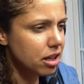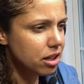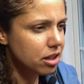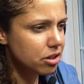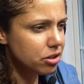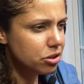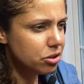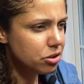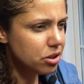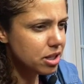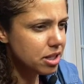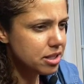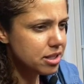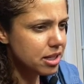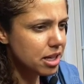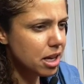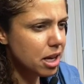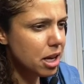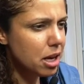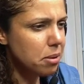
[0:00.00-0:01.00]
Tuna
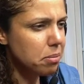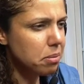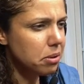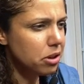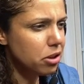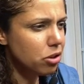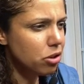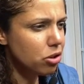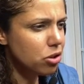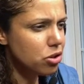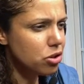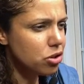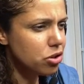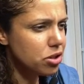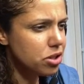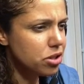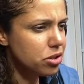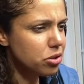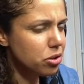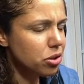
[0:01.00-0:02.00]
dip, grocery
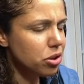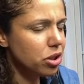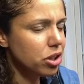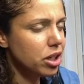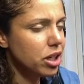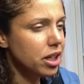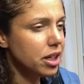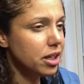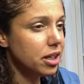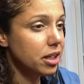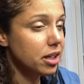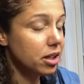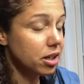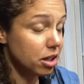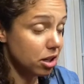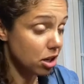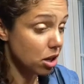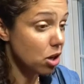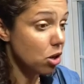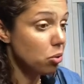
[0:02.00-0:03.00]
store.
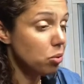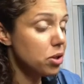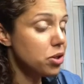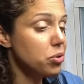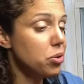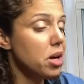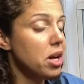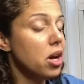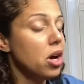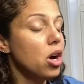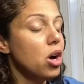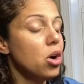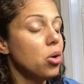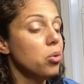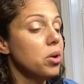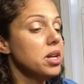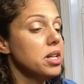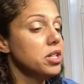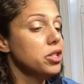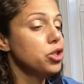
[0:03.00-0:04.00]
Which one?
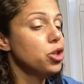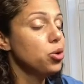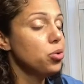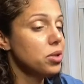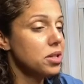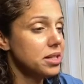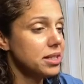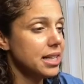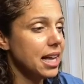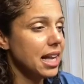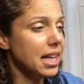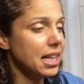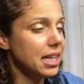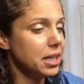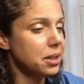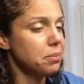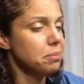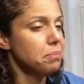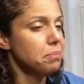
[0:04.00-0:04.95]
What is tuna salad?